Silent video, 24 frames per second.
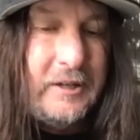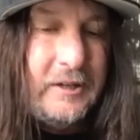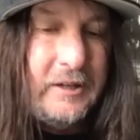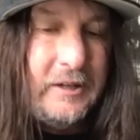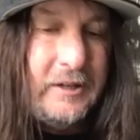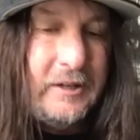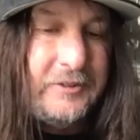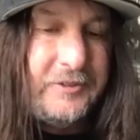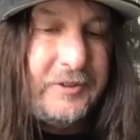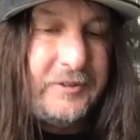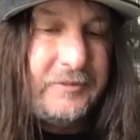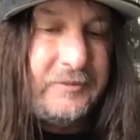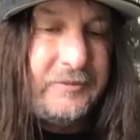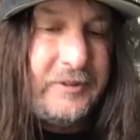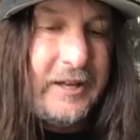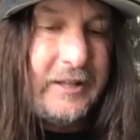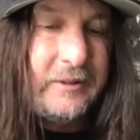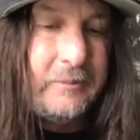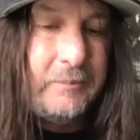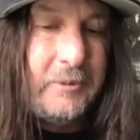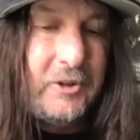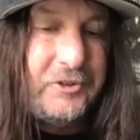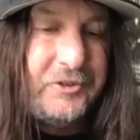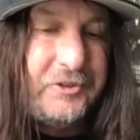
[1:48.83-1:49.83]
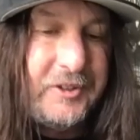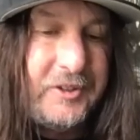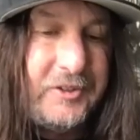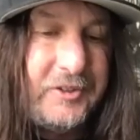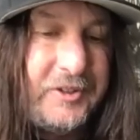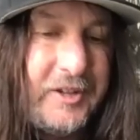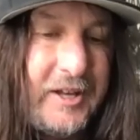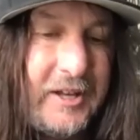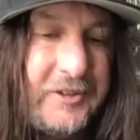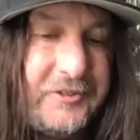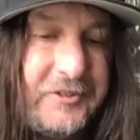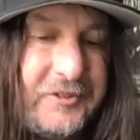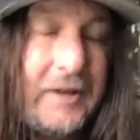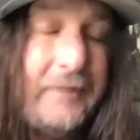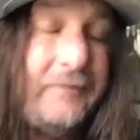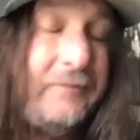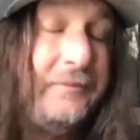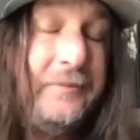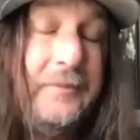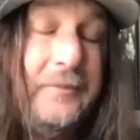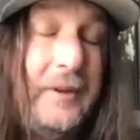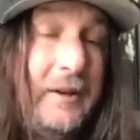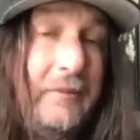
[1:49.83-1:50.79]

it's had the most success I've